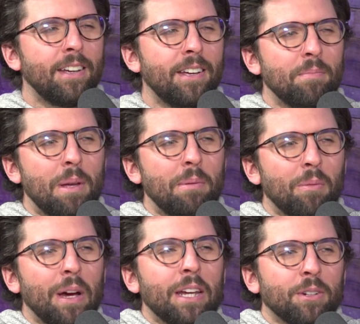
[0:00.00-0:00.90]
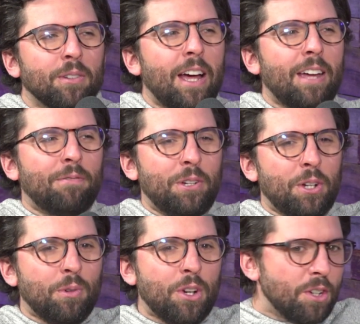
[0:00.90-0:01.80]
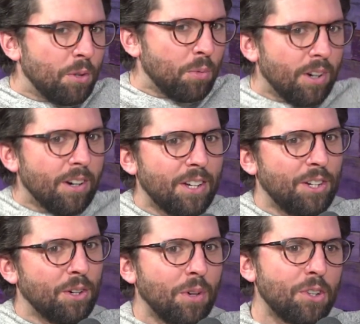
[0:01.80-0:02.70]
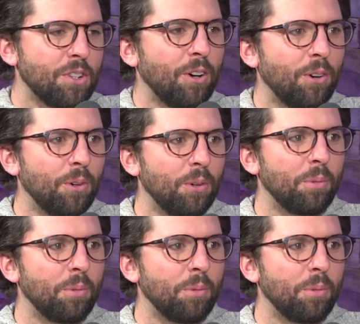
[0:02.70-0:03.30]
maybe regular life when you're rushing to work and you're rushing home